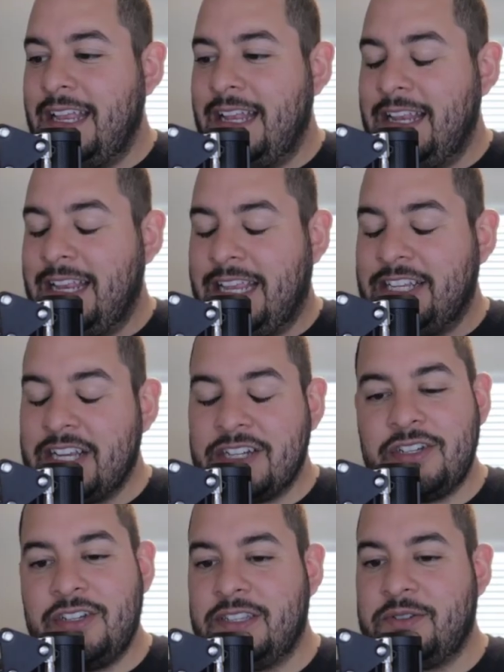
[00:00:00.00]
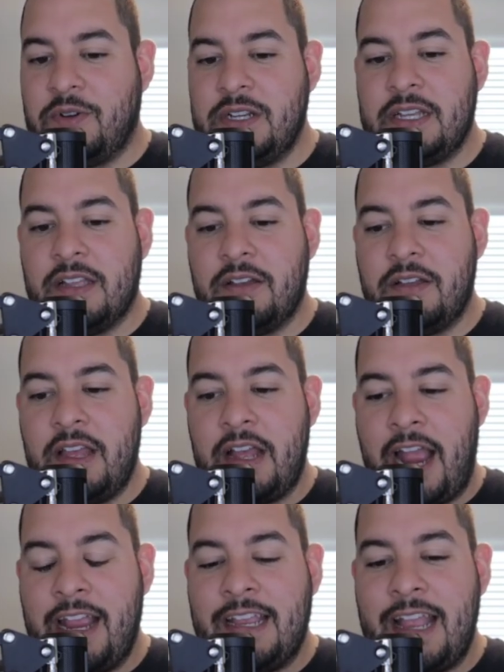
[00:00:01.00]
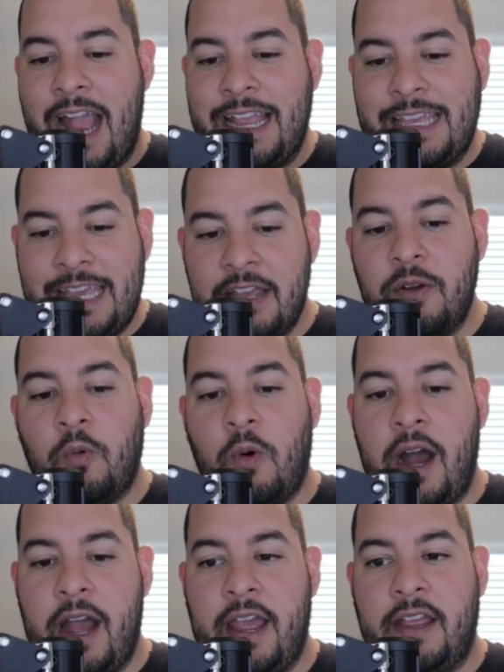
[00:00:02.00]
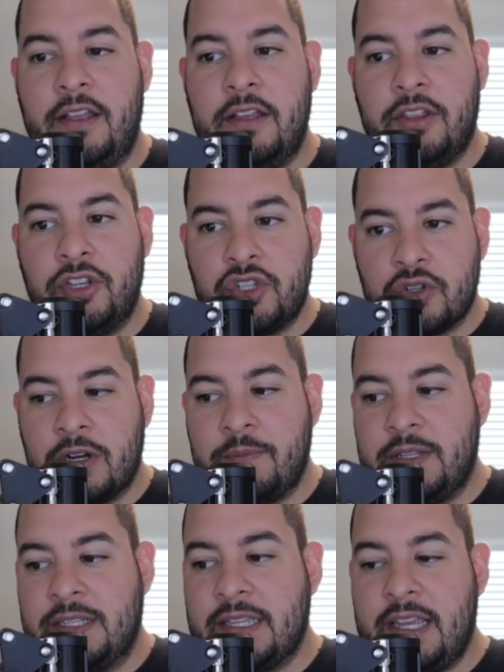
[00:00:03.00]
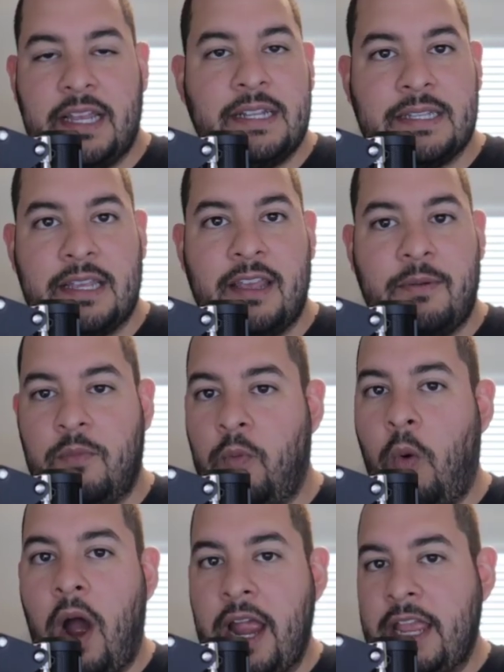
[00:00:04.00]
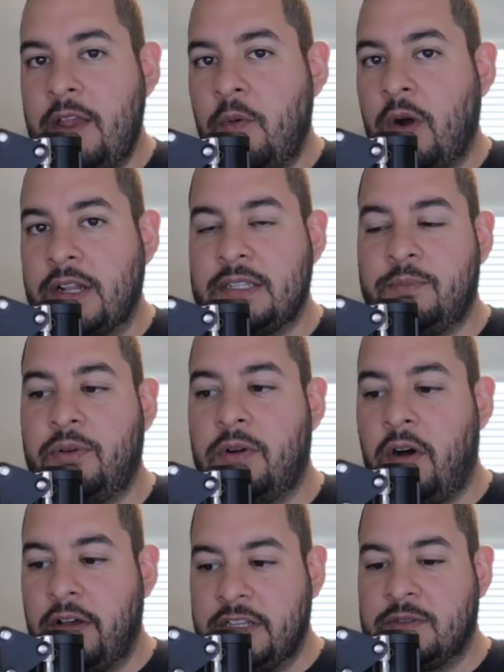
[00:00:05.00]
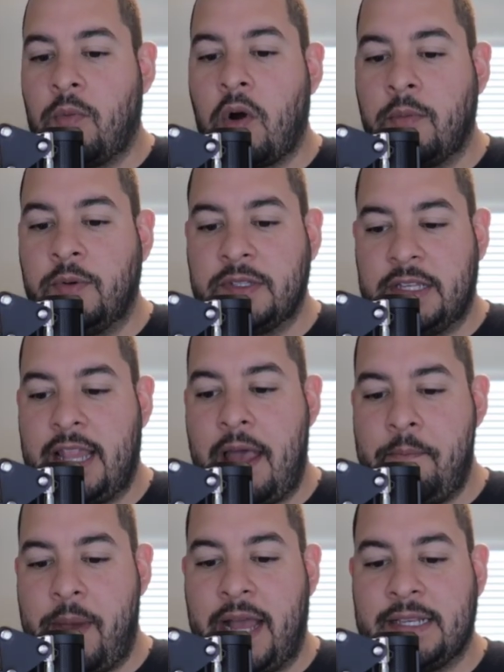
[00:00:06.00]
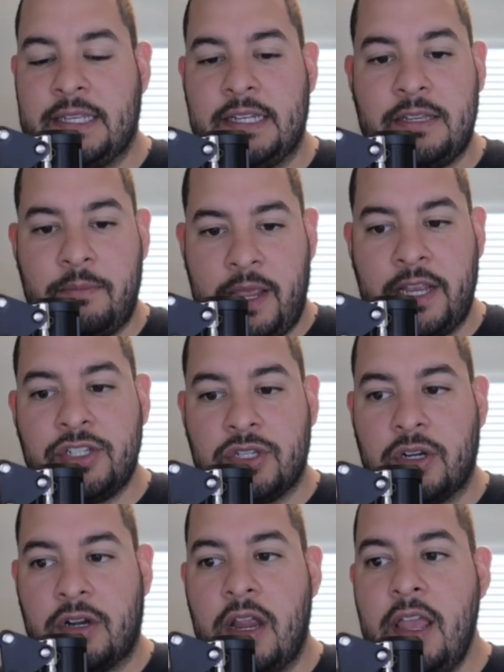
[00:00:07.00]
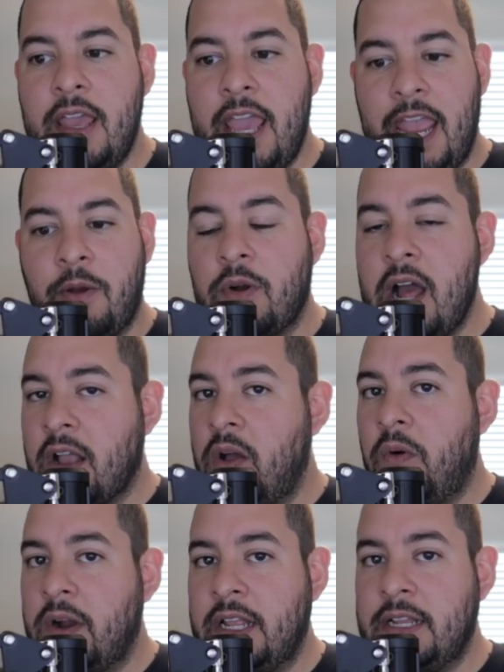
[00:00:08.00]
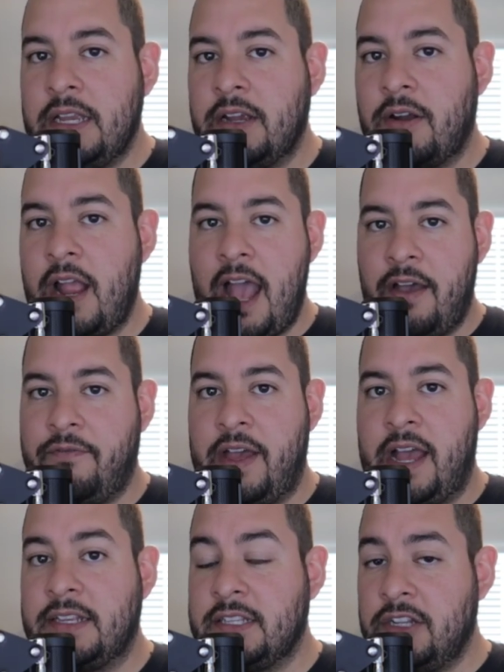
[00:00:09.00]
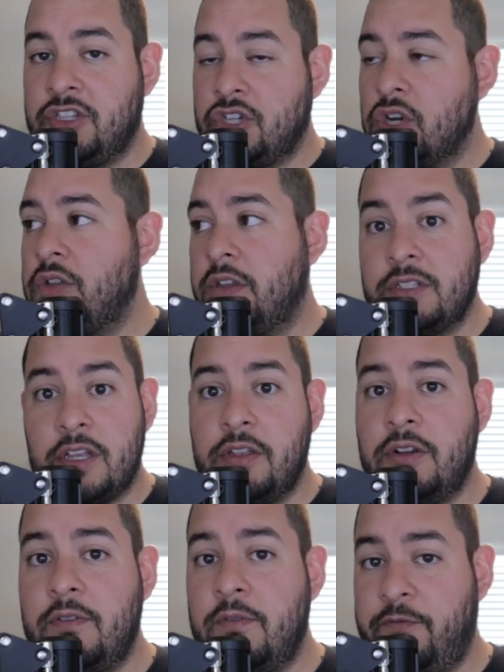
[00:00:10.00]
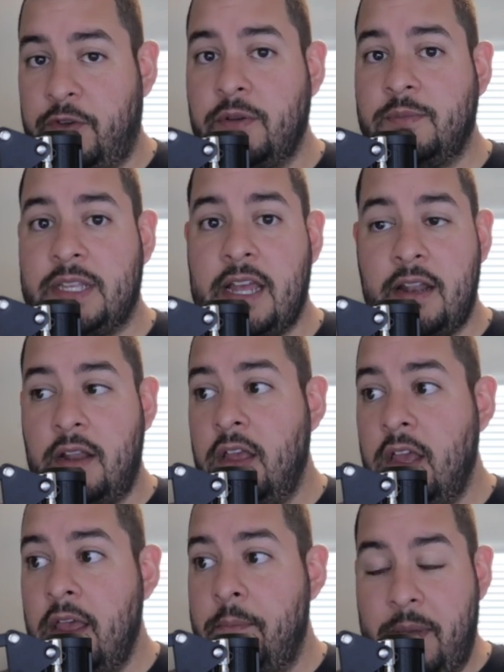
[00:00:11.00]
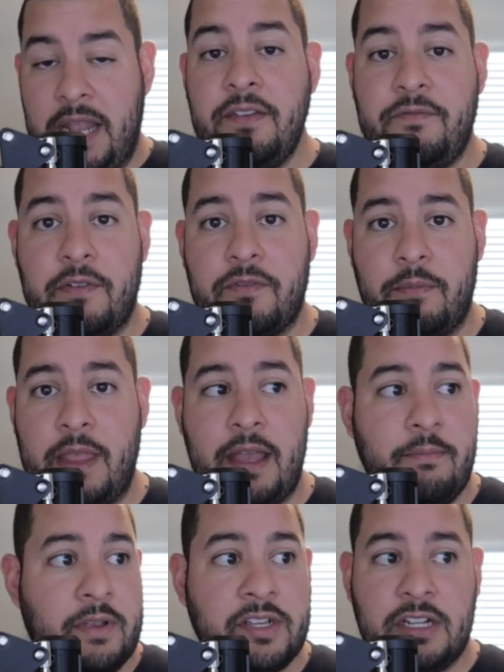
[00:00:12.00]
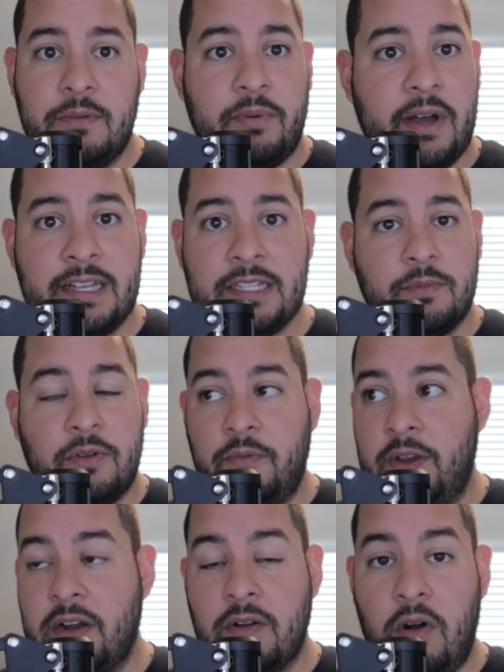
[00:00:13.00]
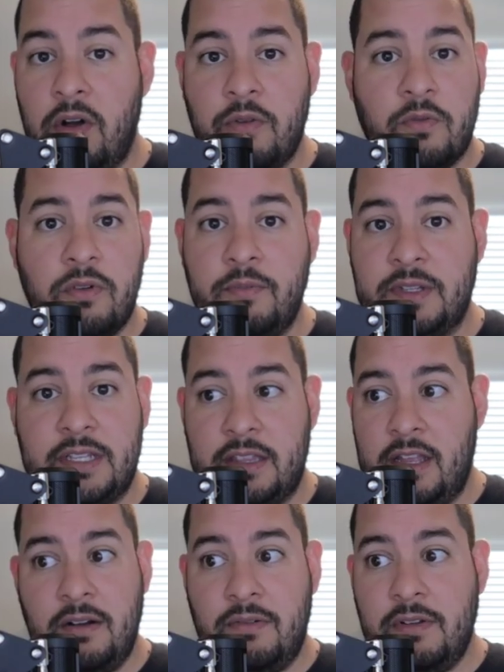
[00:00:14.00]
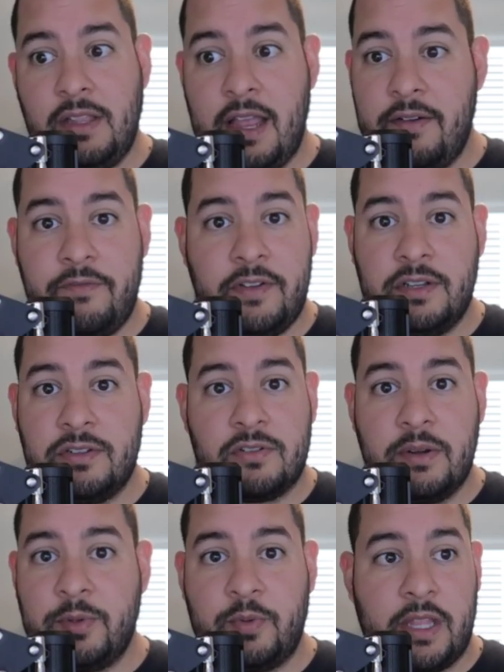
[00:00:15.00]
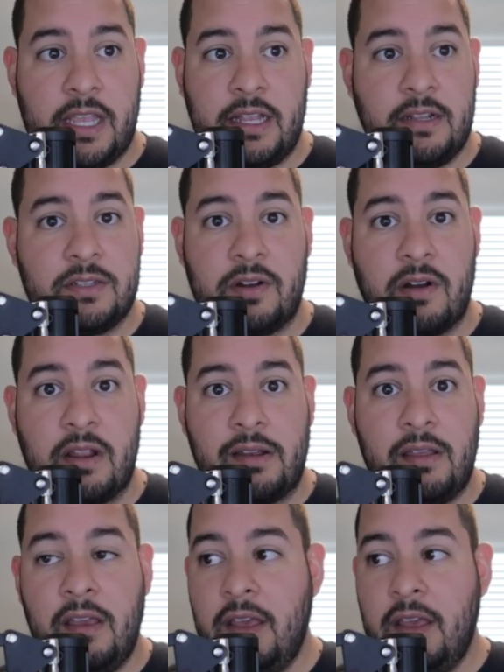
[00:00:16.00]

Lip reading: he's such a good storyteller. I get why the script is king to him, why he wants to put all his marbles in that basket to make sure, hey, we're not going in here half-assed. And sure, there's other films that benefit from that. Mission Impossible, we hear all the rumors that they don't really have finished scripts when they get started.